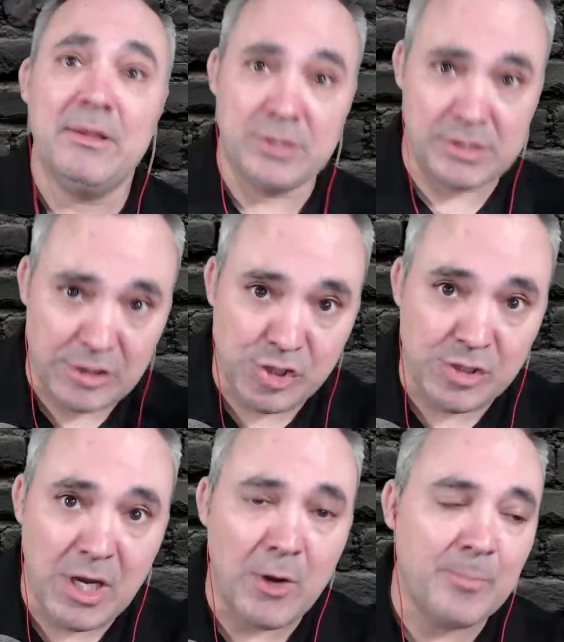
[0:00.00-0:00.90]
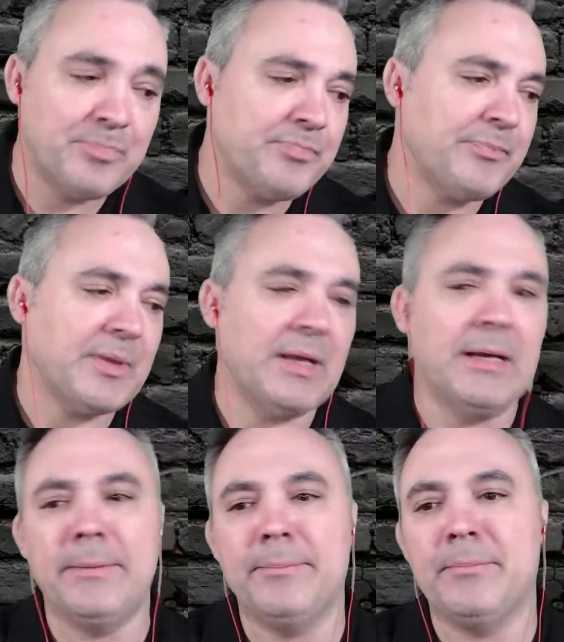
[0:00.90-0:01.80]
Just let you know,
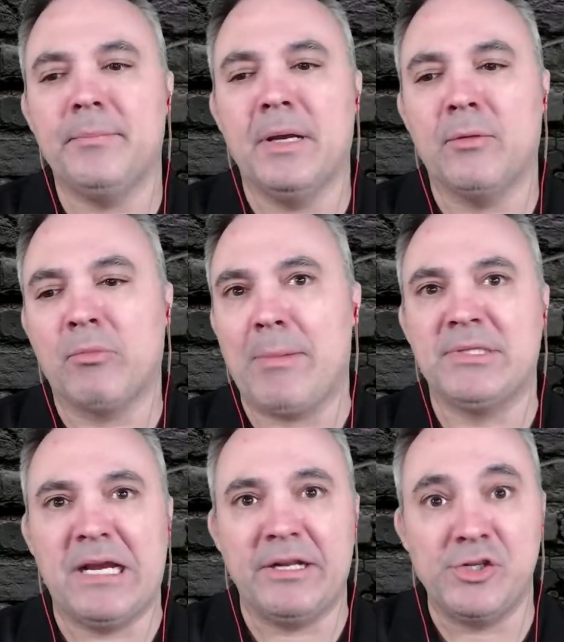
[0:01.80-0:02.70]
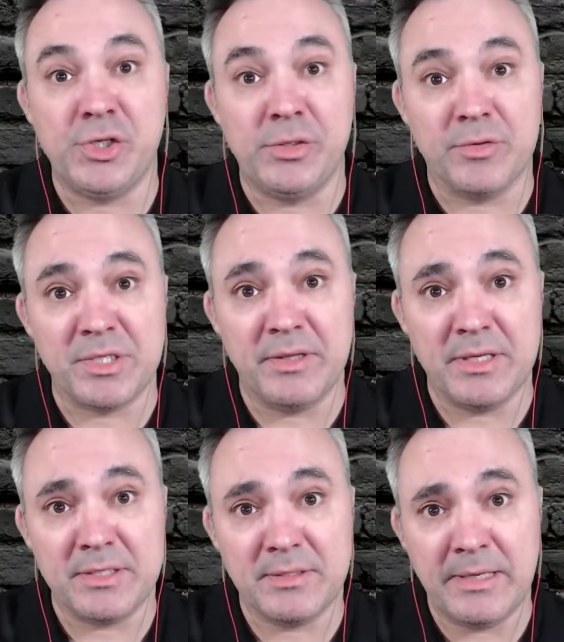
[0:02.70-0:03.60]
Robert Downey Jr. is in
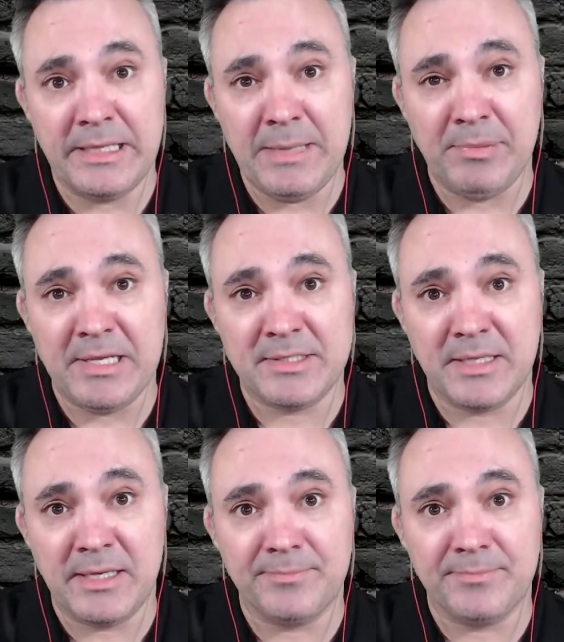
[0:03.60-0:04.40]
this, and he plays